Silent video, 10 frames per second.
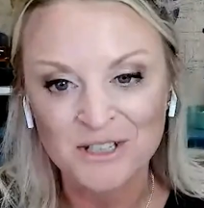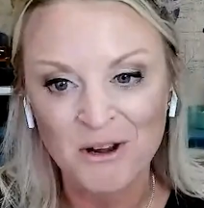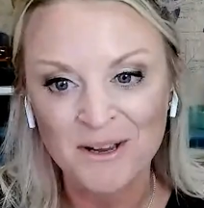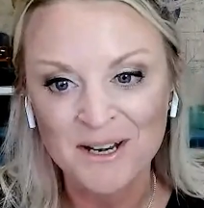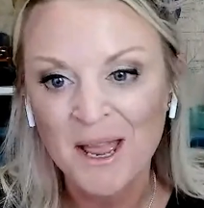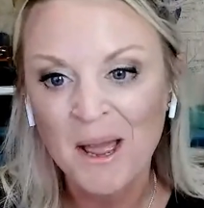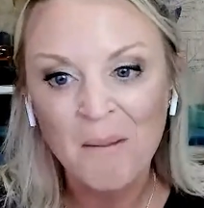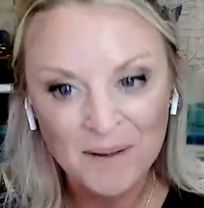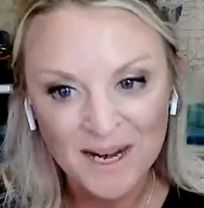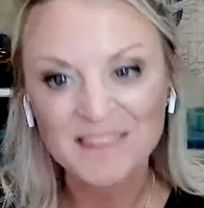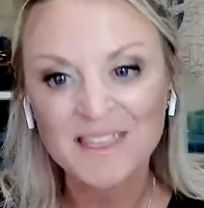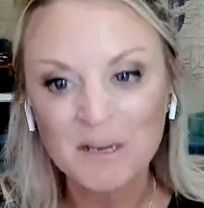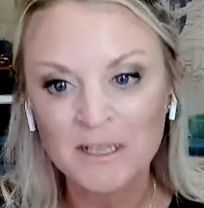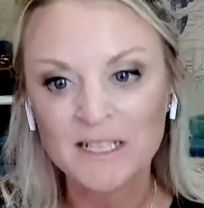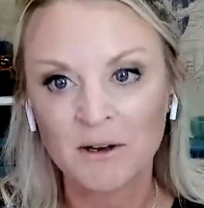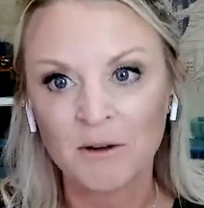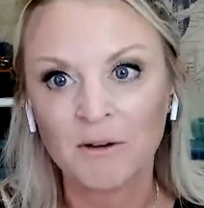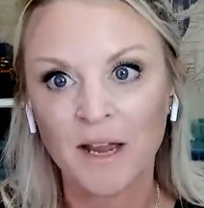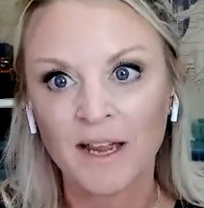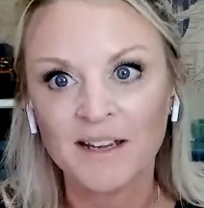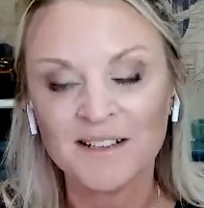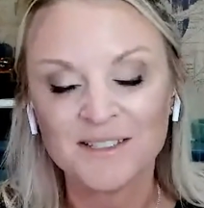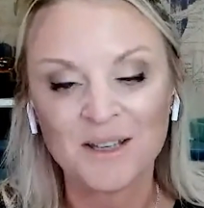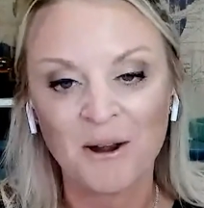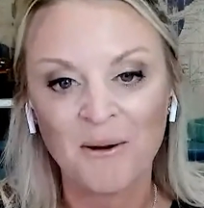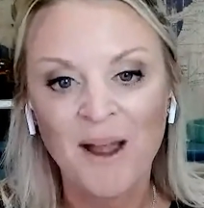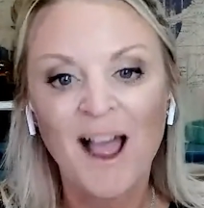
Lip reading: going, but I think we did okay. So